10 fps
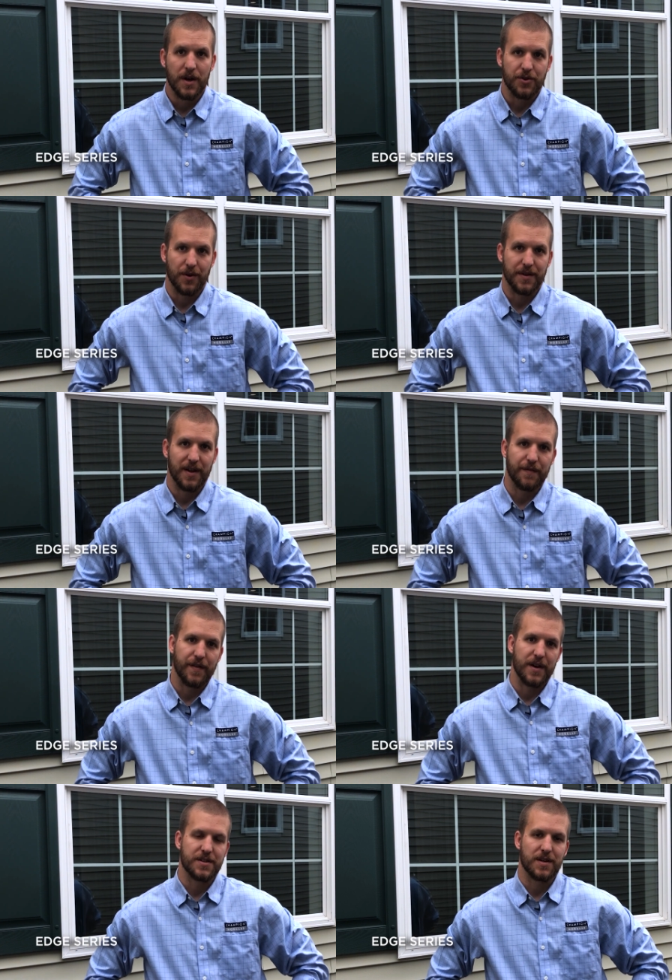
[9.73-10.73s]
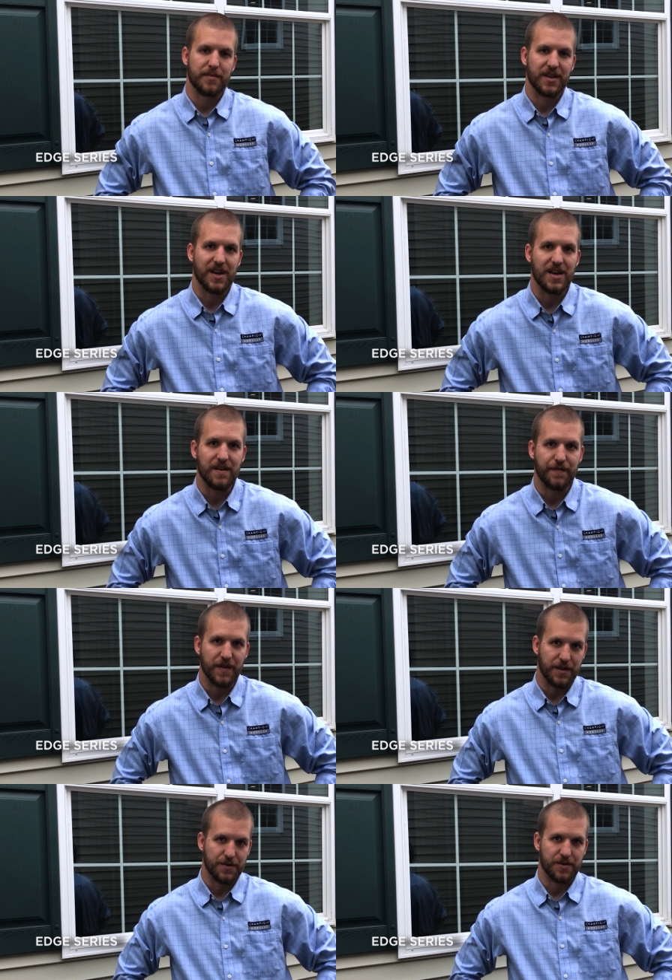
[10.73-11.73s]
to identify some of the key
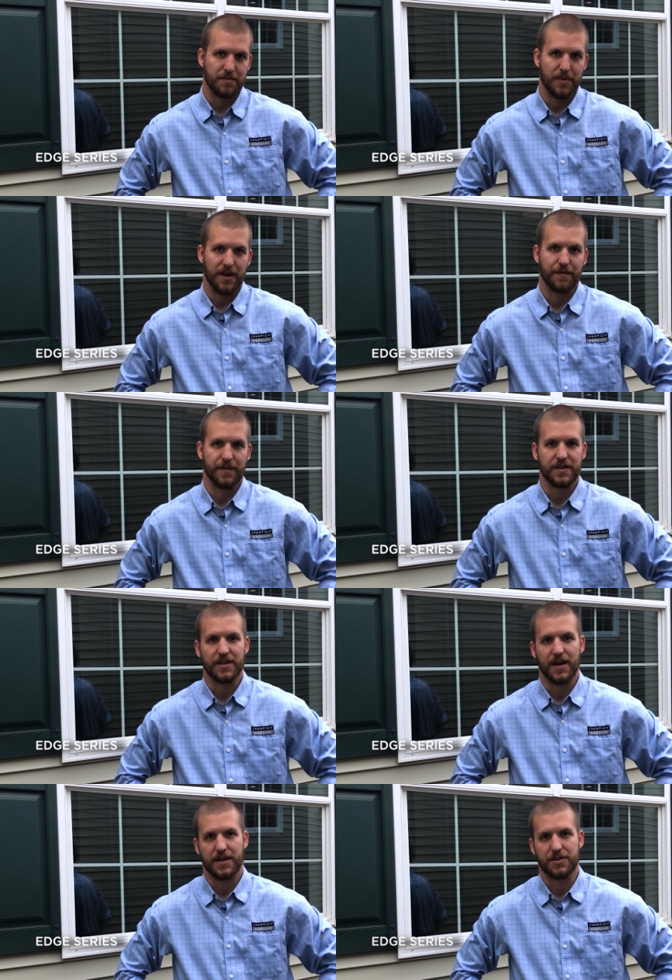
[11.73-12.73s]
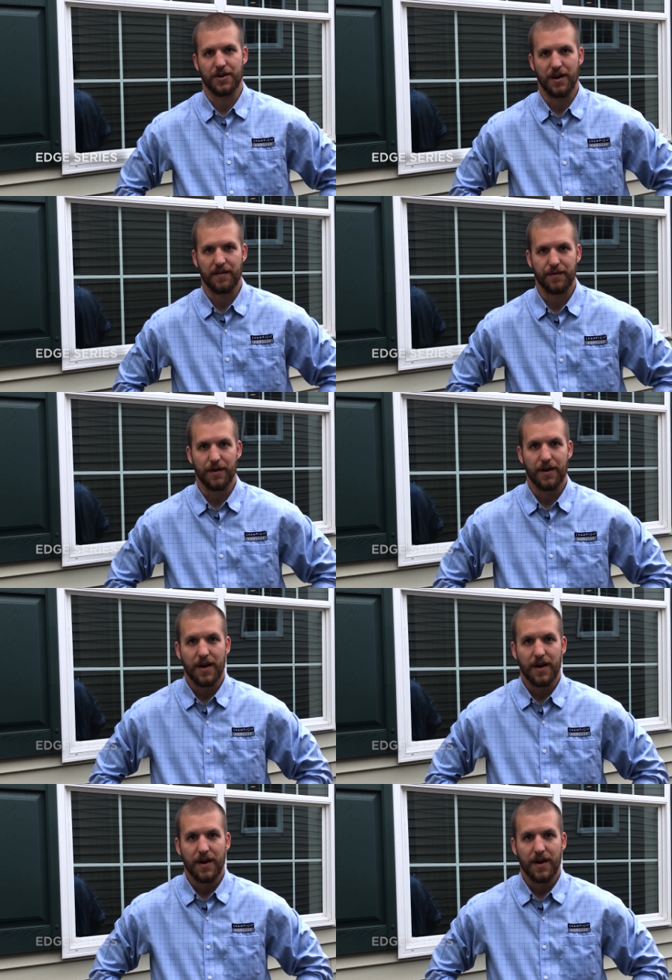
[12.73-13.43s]
features and benefits it has to offer.